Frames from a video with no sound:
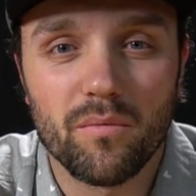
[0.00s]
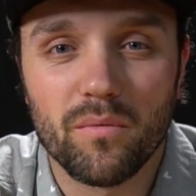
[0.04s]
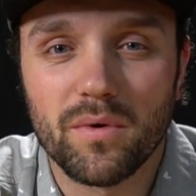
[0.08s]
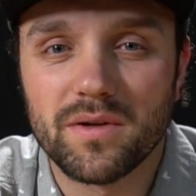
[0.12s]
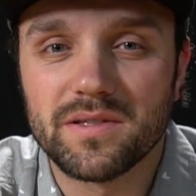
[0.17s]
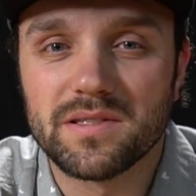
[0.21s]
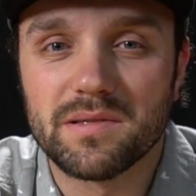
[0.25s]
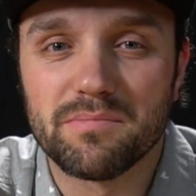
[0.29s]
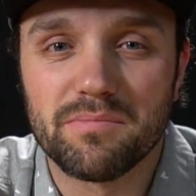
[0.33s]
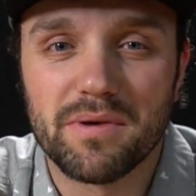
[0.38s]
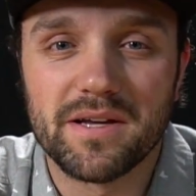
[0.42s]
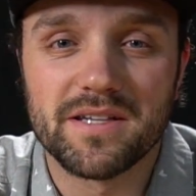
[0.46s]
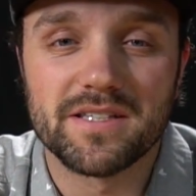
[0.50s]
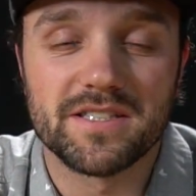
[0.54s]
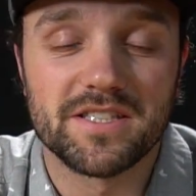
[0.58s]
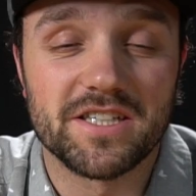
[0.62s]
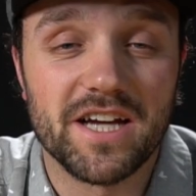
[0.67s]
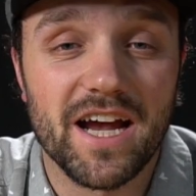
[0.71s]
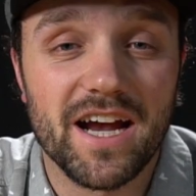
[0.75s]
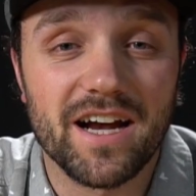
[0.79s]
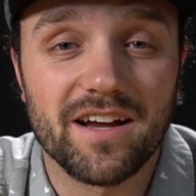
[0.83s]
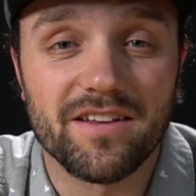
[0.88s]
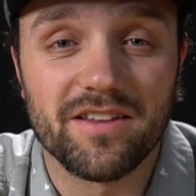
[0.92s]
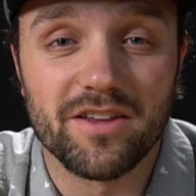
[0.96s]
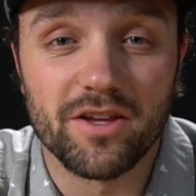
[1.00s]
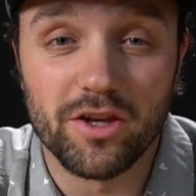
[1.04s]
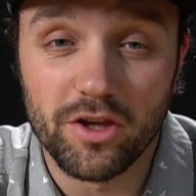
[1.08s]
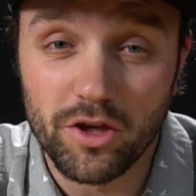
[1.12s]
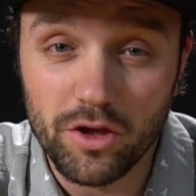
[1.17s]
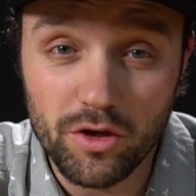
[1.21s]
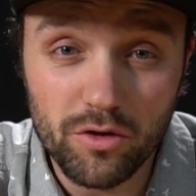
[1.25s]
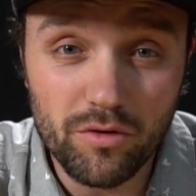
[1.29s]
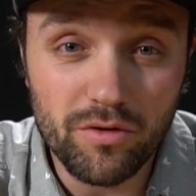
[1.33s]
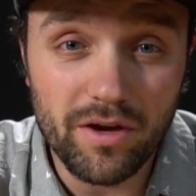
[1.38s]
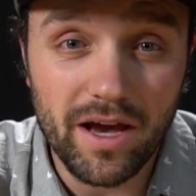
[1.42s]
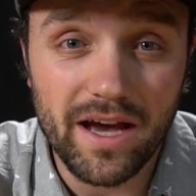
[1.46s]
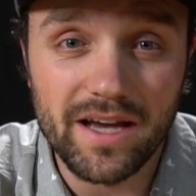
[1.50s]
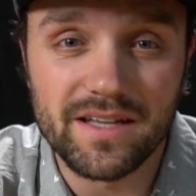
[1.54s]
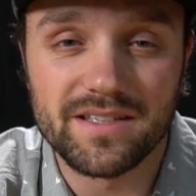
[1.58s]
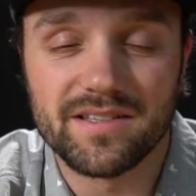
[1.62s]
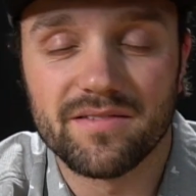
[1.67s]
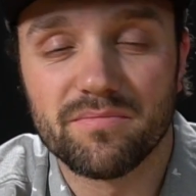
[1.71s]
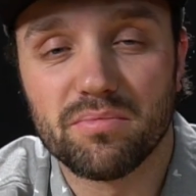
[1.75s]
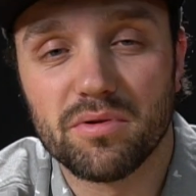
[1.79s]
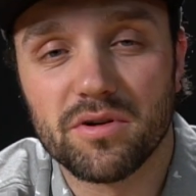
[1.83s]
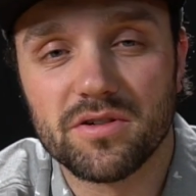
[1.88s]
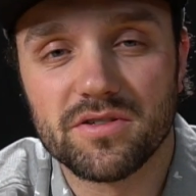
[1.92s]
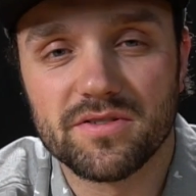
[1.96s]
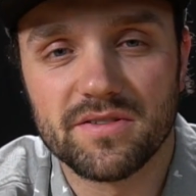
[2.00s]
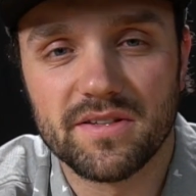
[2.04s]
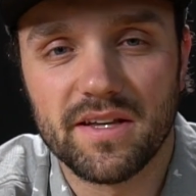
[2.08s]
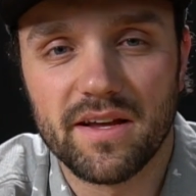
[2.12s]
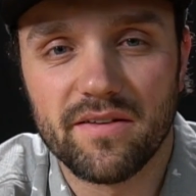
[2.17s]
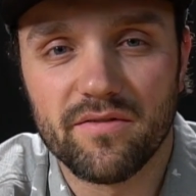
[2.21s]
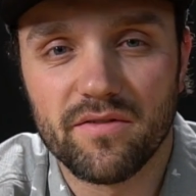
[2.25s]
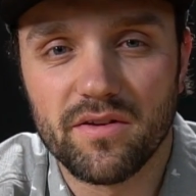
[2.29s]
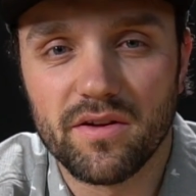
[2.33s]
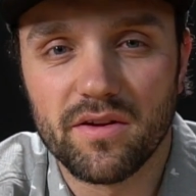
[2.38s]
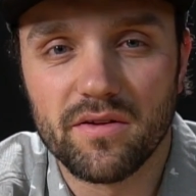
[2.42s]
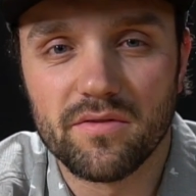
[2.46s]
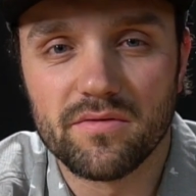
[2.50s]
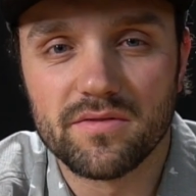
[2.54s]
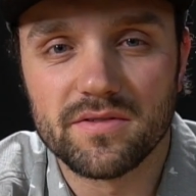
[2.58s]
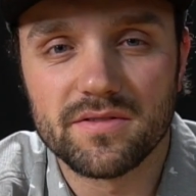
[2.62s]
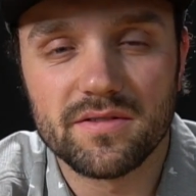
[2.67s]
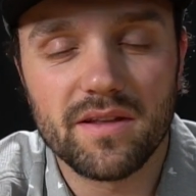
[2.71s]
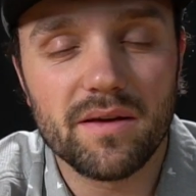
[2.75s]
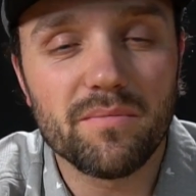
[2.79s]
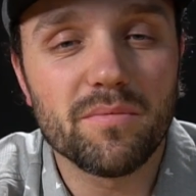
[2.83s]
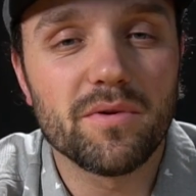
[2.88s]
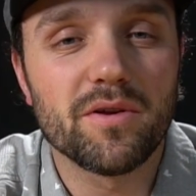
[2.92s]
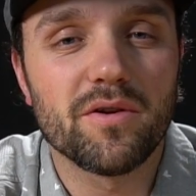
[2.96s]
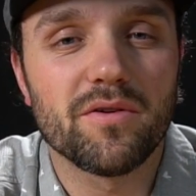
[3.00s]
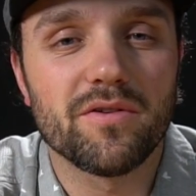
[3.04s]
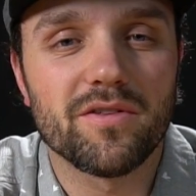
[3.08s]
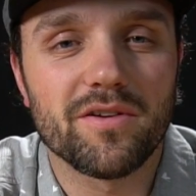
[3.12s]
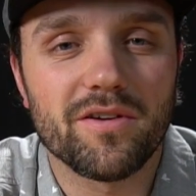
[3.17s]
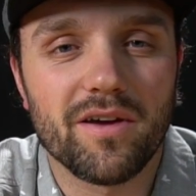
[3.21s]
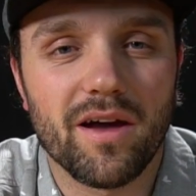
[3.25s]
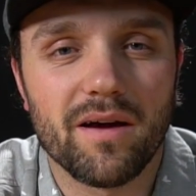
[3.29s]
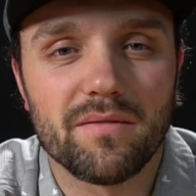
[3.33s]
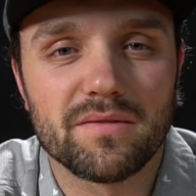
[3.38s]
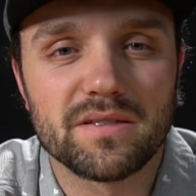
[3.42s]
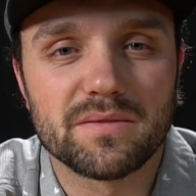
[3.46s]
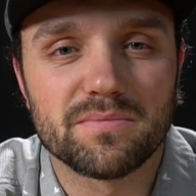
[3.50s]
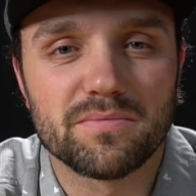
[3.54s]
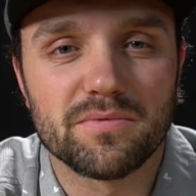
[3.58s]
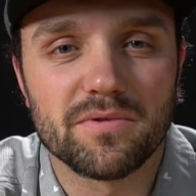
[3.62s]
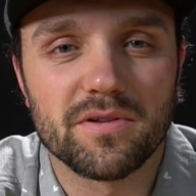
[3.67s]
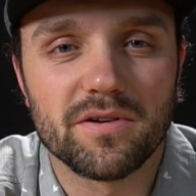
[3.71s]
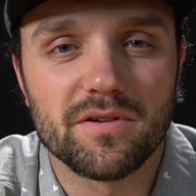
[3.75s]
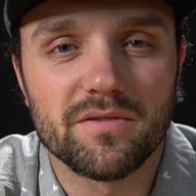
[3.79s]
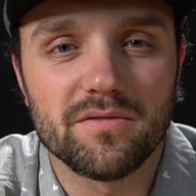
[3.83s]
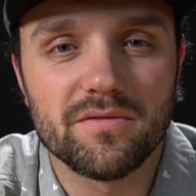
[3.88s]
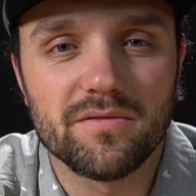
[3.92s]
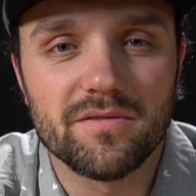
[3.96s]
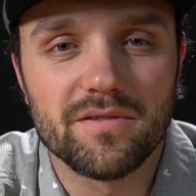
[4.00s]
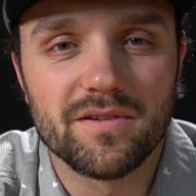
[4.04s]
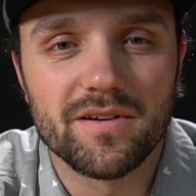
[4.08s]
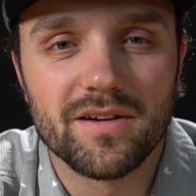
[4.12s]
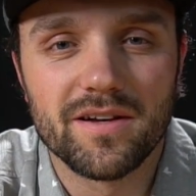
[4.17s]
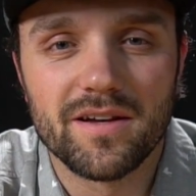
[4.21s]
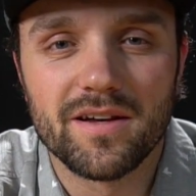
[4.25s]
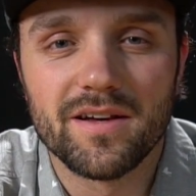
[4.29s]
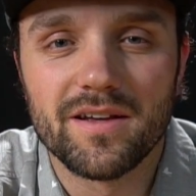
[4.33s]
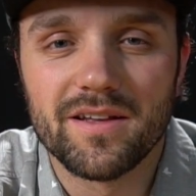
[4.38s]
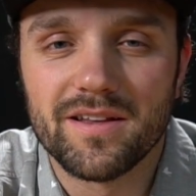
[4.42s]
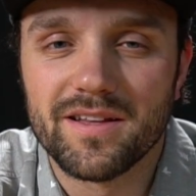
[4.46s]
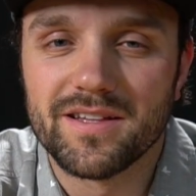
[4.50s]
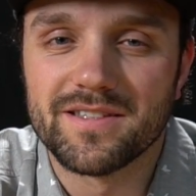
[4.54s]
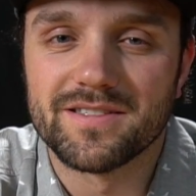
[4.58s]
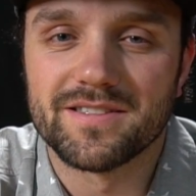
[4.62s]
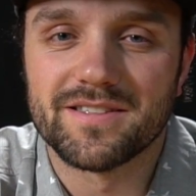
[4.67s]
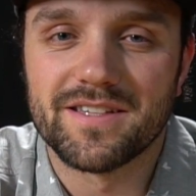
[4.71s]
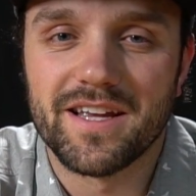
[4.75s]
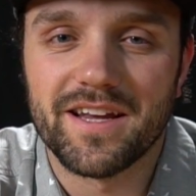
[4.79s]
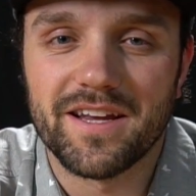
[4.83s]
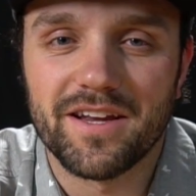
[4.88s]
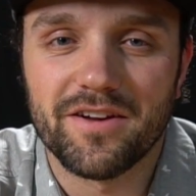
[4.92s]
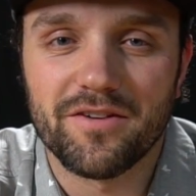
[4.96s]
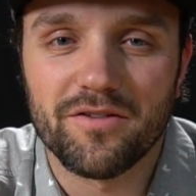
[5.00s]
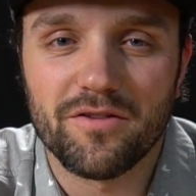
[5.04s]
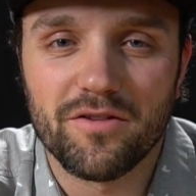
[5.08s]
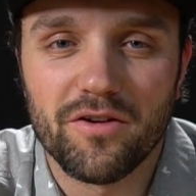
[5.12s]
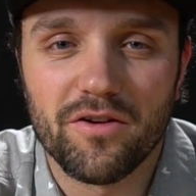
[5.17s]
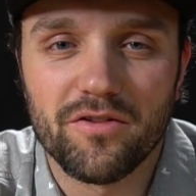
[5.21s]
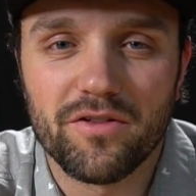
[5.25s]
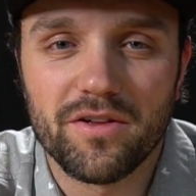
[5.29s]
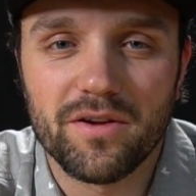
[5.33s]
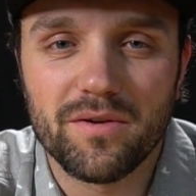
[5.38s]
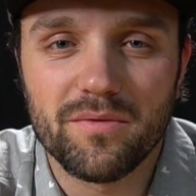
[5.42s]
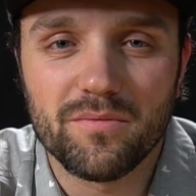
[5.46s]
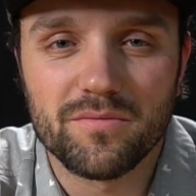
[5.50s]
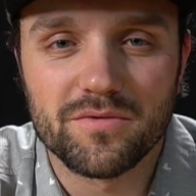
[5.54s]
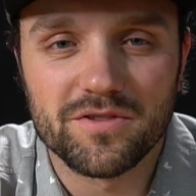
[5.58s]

What's the best jacket that you guys have personally ever used? Let me know in the comments below. This is Tech Gear Clothing.